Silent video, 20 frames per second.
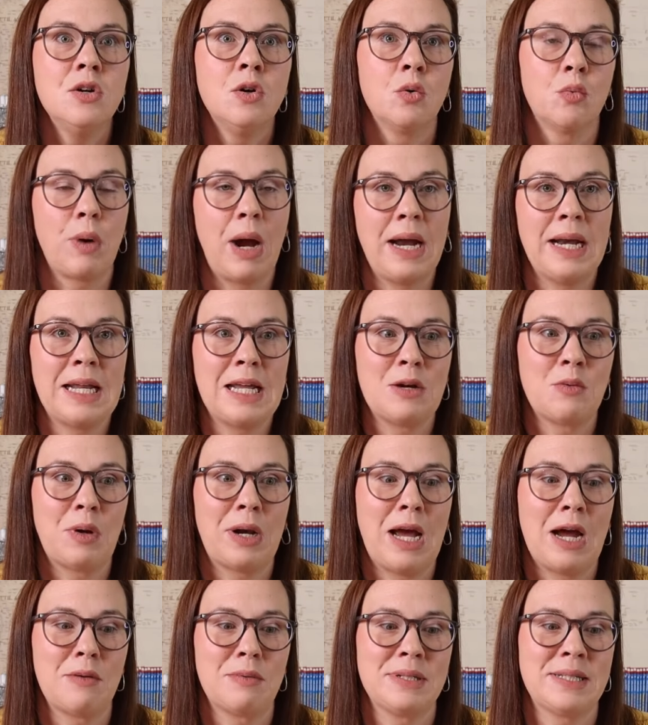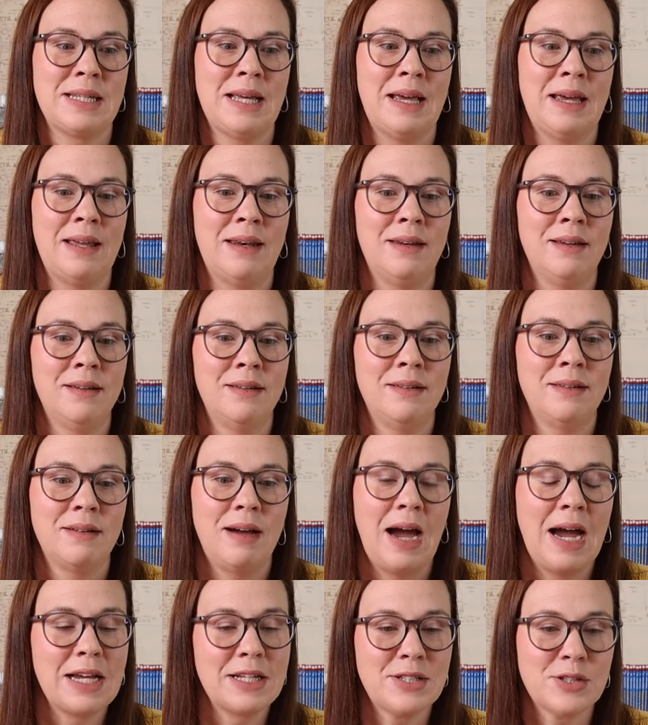writing when I was in
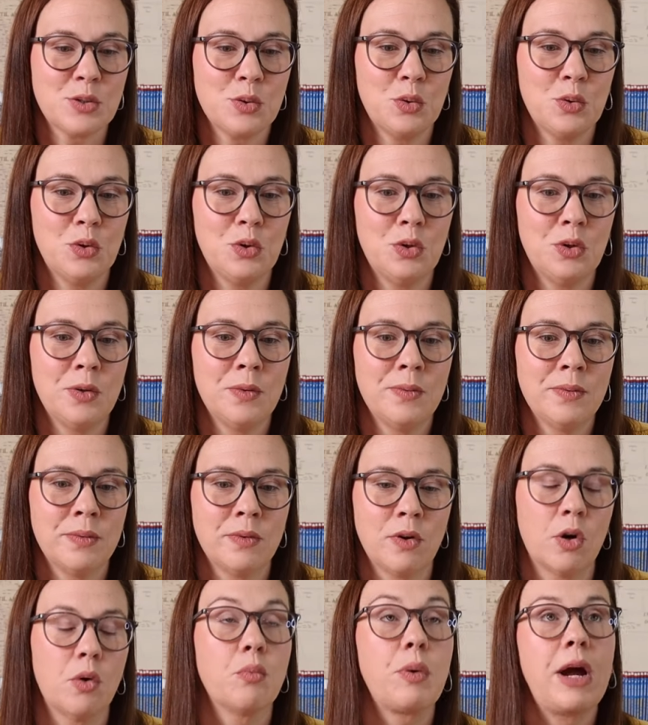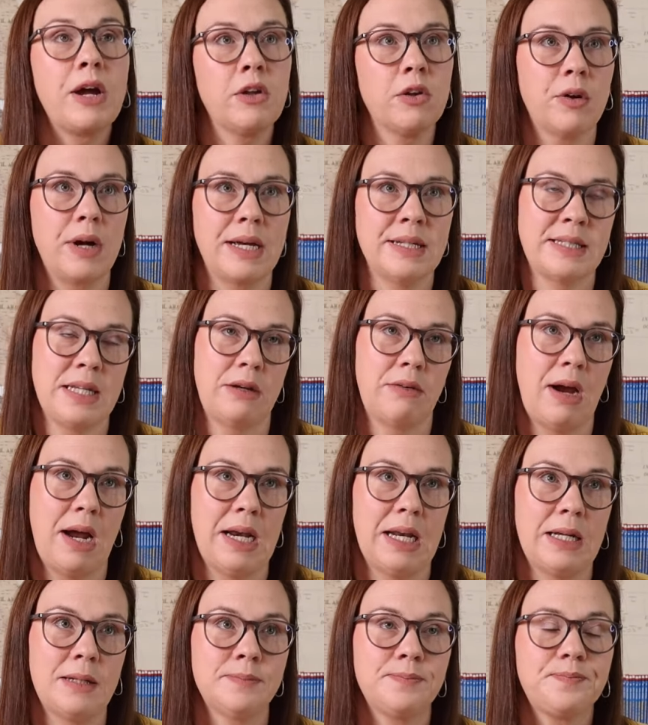high school or regular essay
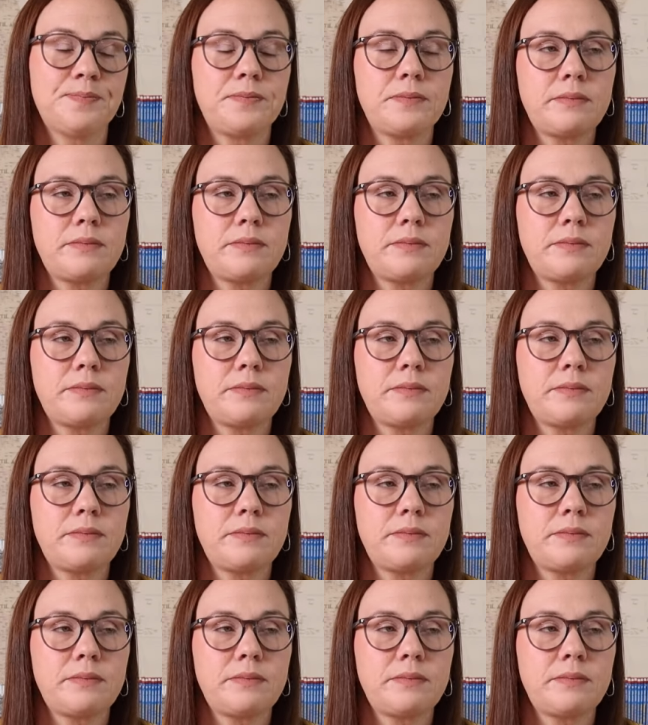writing.